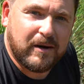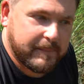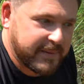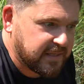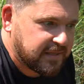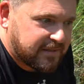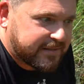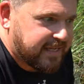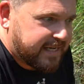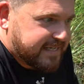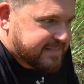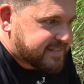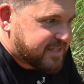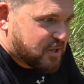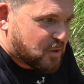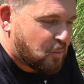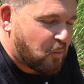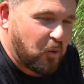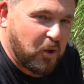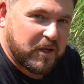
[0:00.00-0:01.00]
I mean, look at it. It's
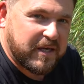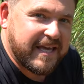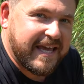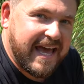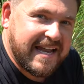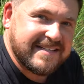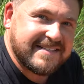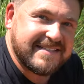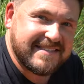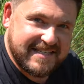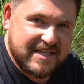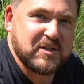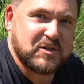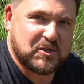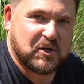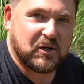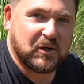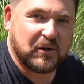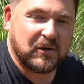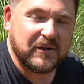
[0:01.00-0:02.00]
like you're looking at a sea
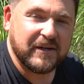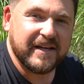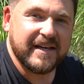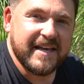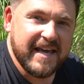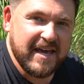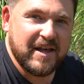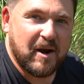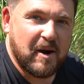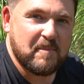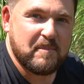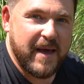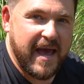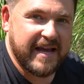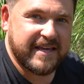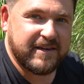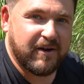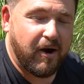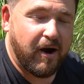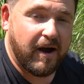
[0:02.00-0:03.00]
turtle in our
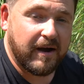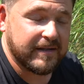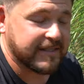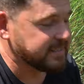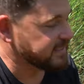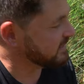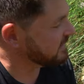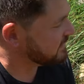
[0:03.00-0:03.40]
backyard,